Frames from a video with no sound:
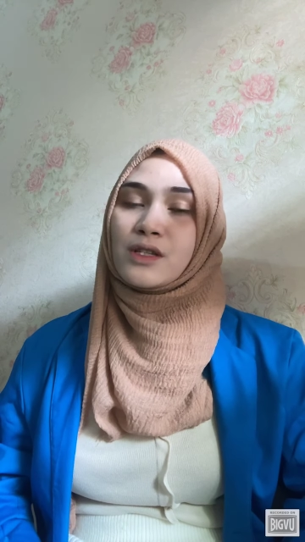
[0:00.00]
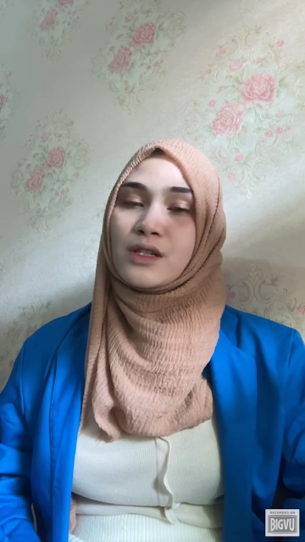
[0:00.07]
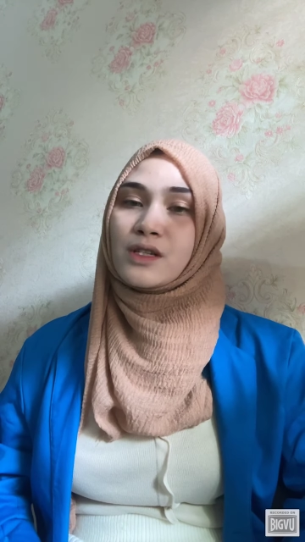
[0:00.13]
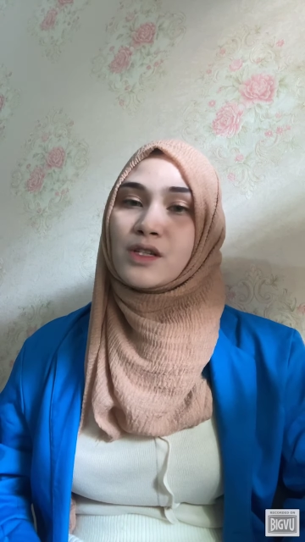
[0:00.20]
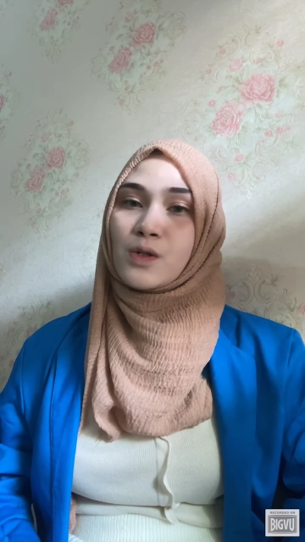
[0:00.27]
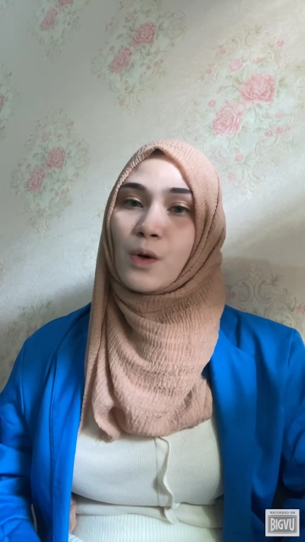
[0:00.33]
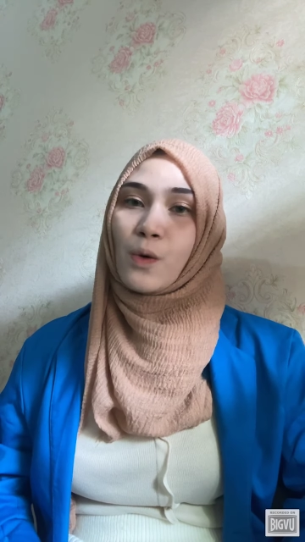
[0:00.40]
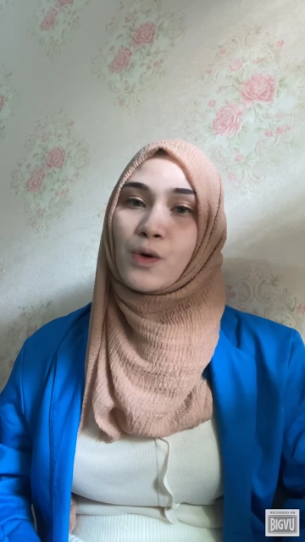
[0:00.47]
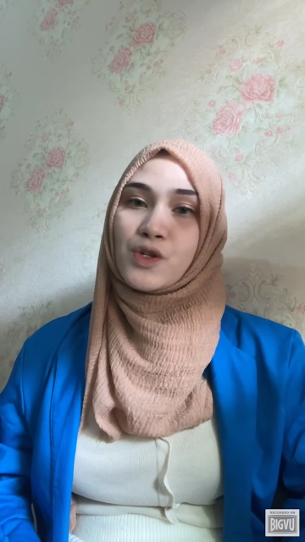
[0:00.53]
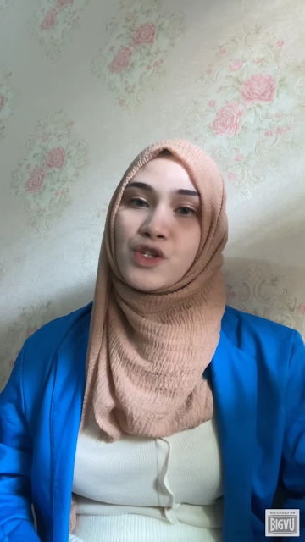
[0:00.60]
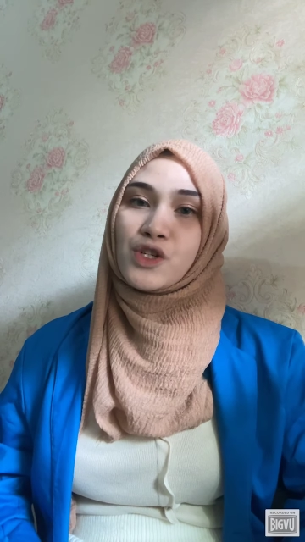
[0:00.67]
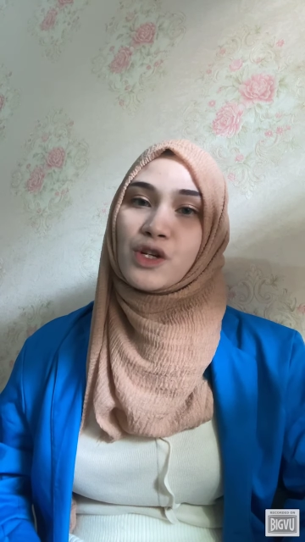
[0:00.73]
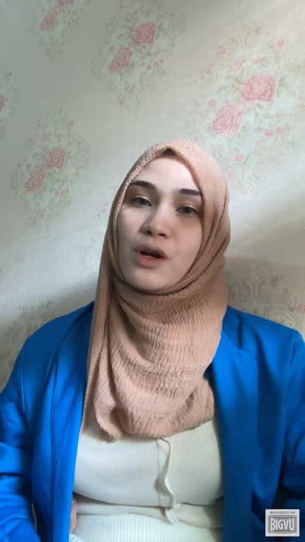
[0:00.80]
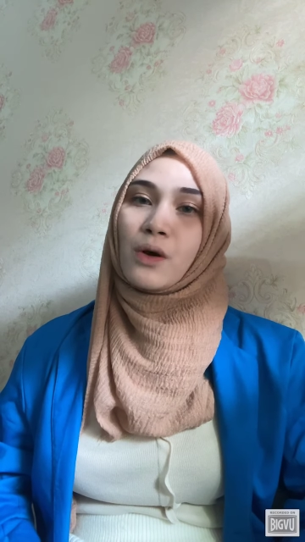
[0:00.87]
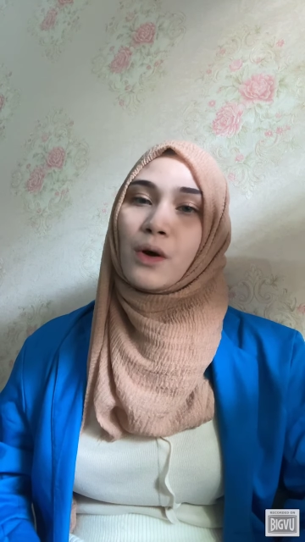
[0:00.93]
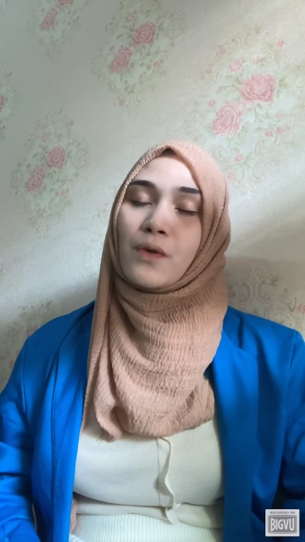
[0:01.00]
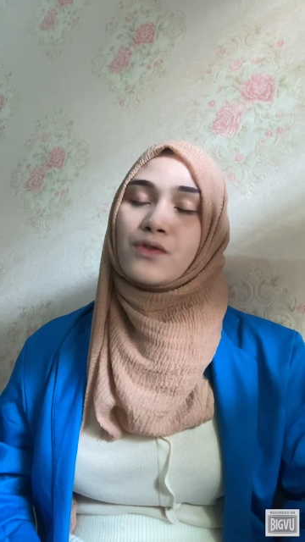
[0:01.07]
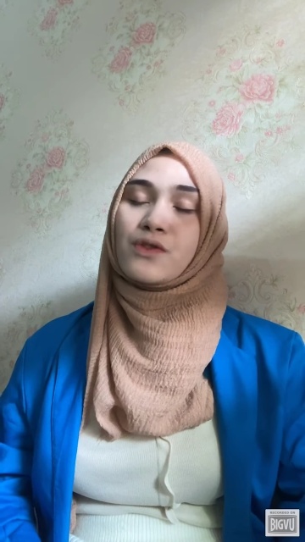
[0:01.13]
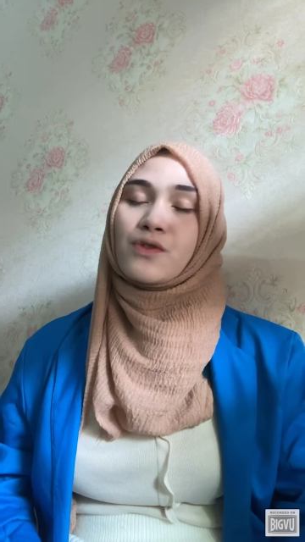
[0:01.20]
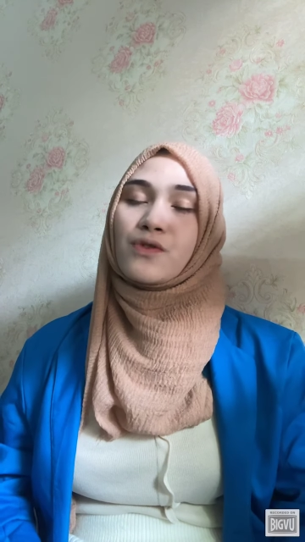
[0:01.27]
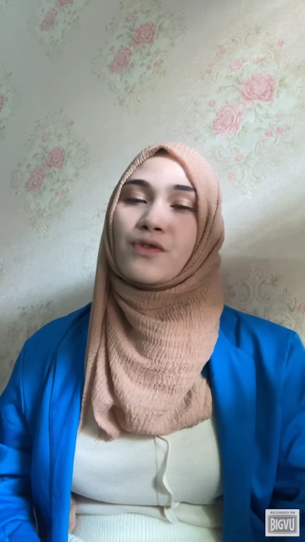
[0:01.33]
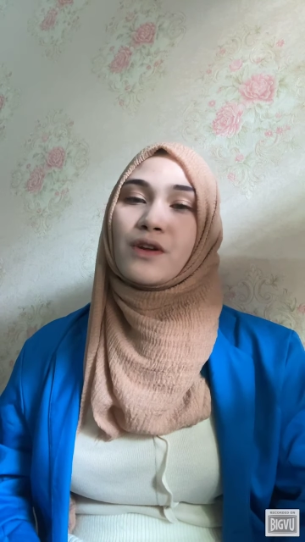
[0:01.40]
the source of
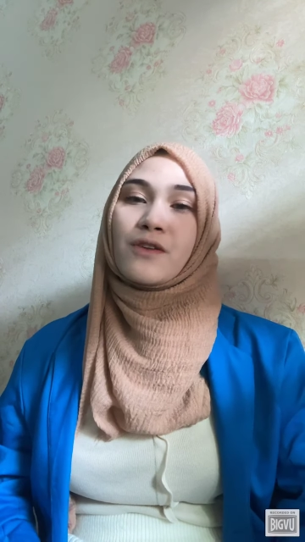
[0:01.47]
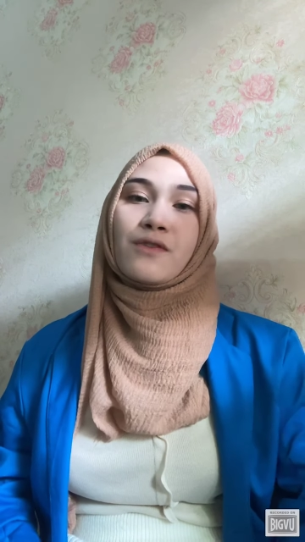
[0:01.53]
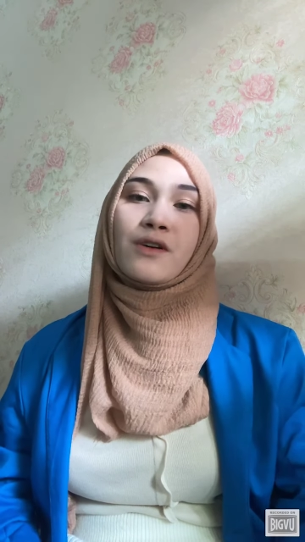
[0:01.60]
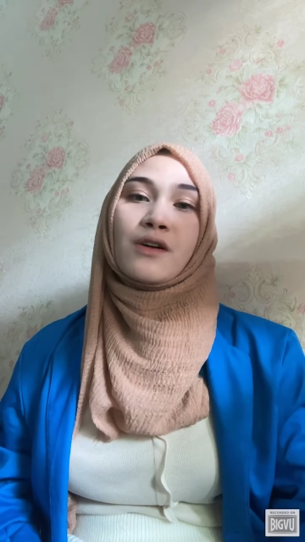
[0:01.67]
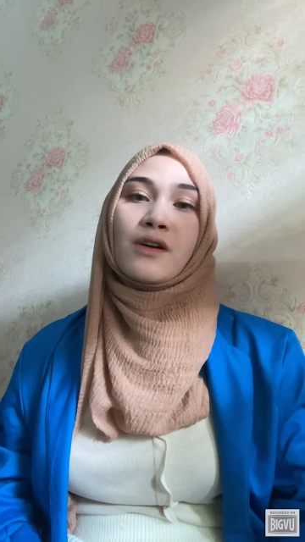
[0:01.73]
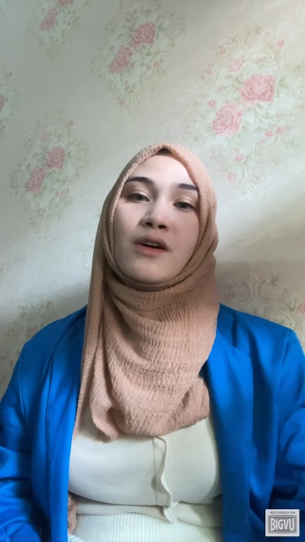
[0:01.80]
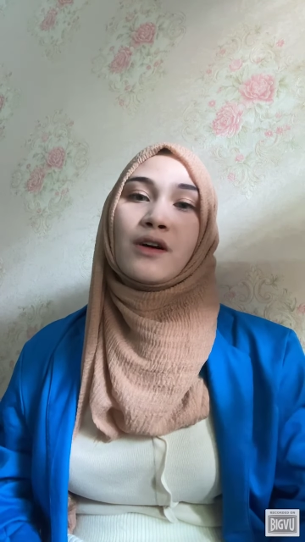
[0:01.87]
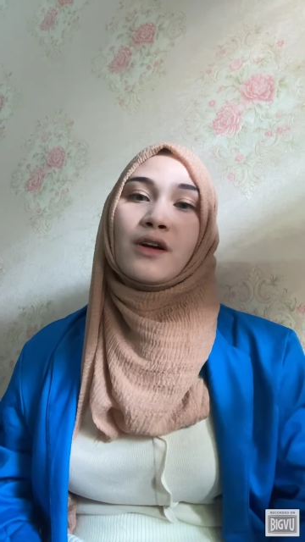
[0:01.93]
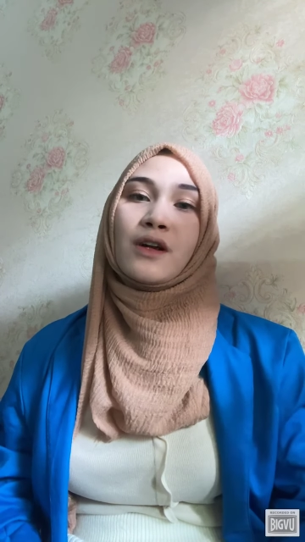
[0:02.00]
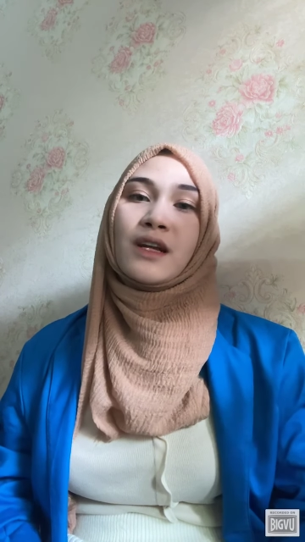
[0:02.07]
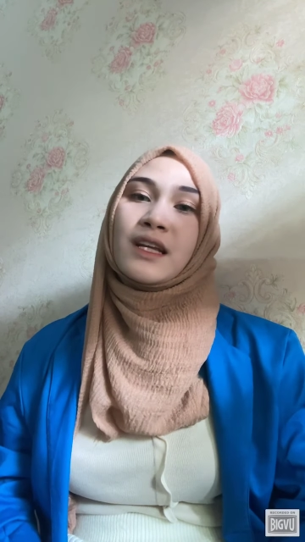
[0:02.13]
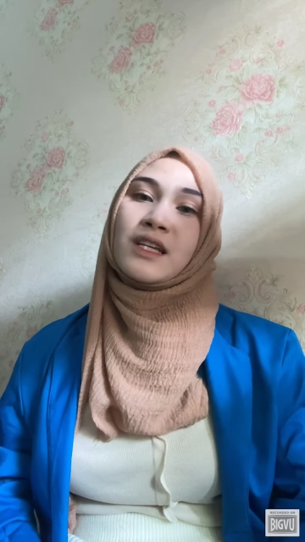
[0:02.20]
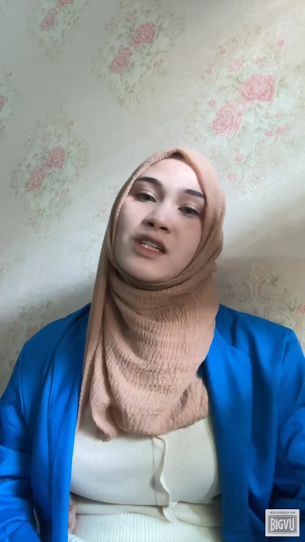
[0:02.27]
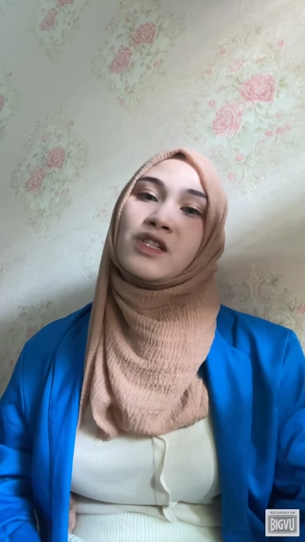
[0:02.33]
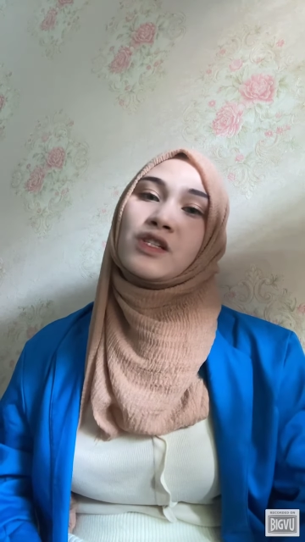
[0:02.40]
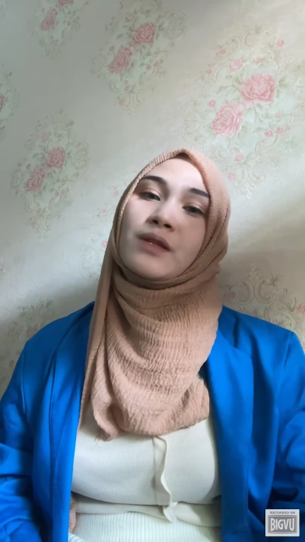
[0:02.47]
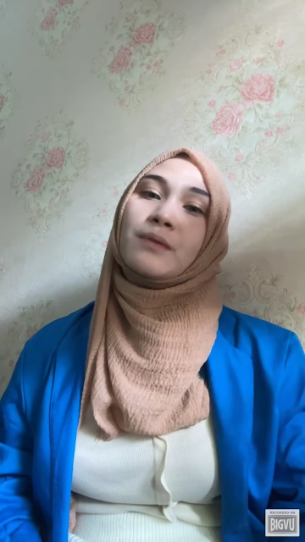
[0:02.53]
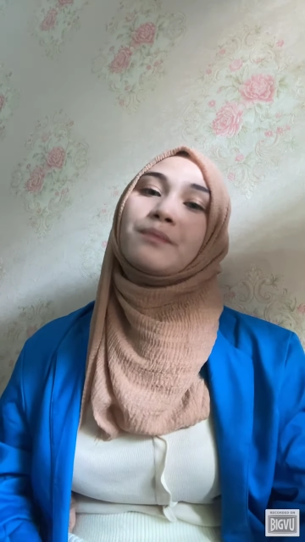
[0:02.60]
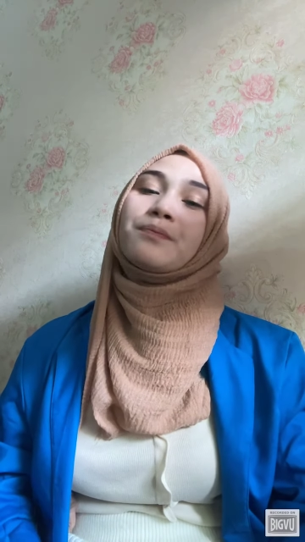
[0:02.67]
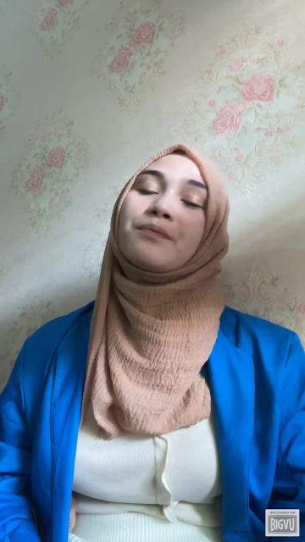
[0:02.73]
the river is